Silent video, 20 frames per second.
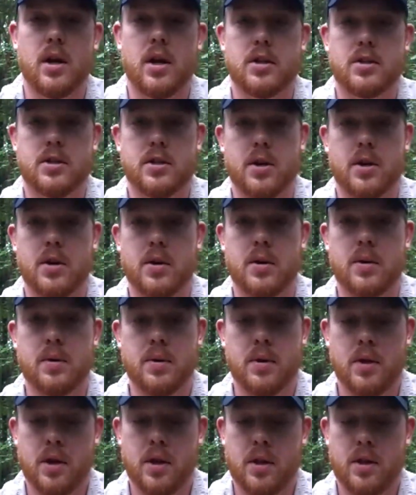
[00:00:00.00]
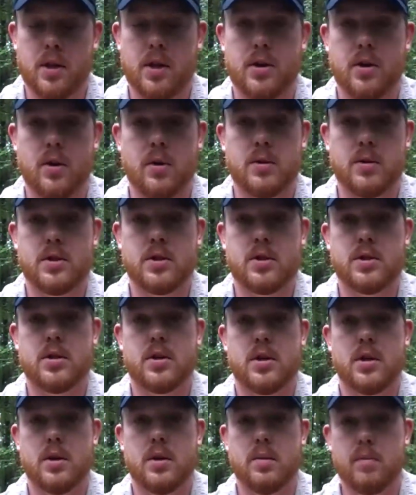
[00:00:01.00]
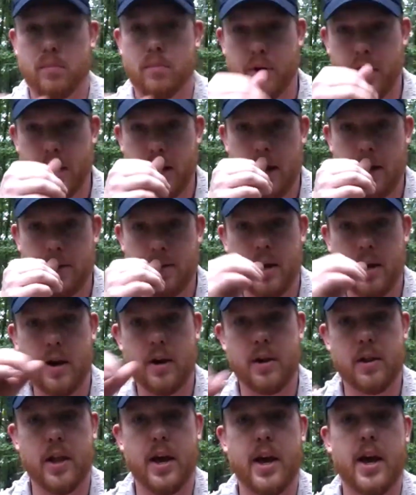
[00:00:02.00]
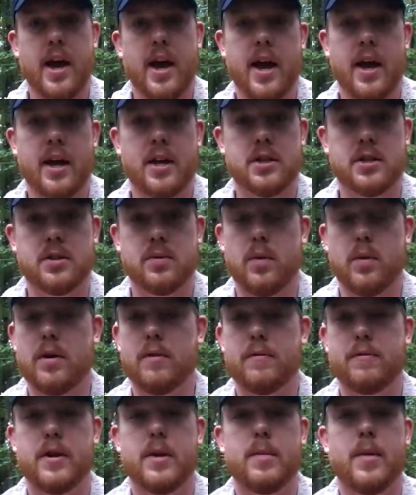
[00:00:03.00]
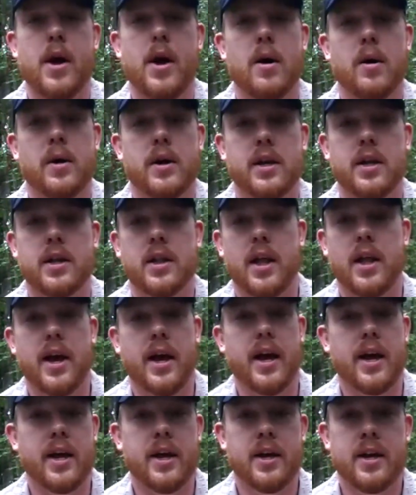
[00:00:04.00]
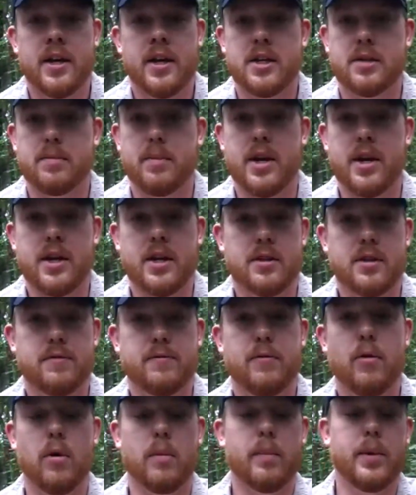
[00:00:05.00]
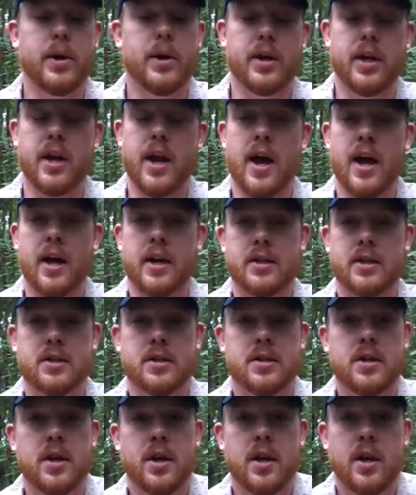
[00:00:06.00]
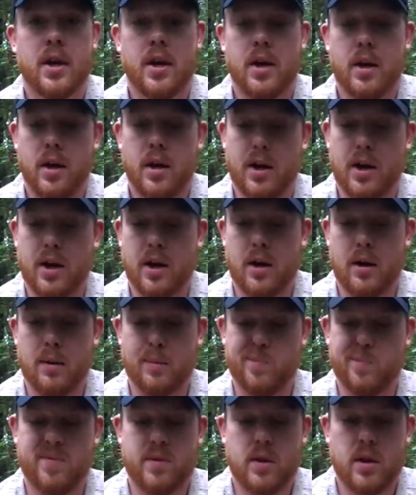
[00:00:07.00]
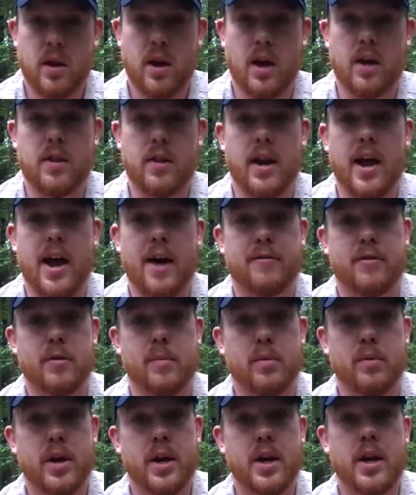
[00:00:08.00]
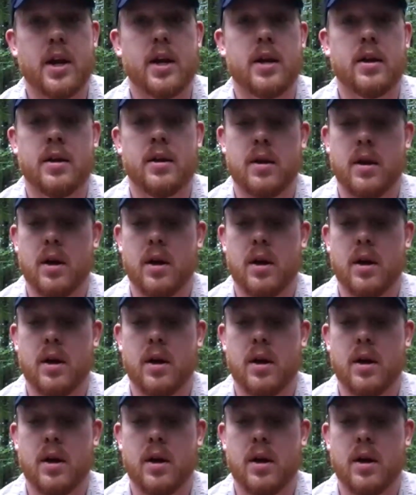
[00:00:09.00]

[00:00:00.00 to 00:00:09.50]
so the adults breed out there, lay eggs. One female can lay as many as 4 million eggs, and then after breeding,